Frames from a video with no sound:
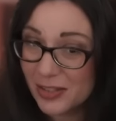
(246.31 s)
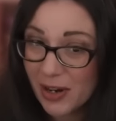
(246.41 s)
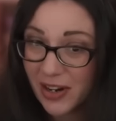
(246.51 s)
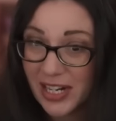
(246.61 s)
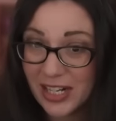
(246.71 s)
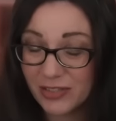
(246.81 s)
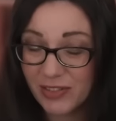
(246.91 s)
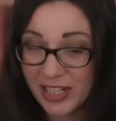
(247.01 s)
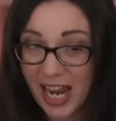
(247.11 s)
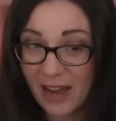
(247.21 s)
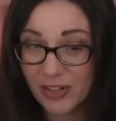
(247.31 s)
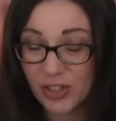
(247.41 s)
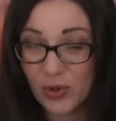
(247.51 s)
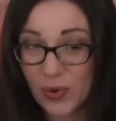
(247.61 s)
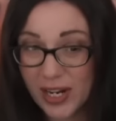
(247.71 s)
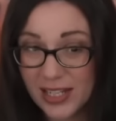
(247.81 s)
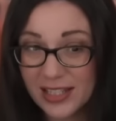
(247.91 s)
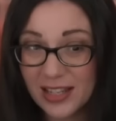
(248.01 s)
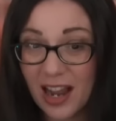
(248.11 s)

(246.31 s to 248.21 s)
where he doesn't really have a choice.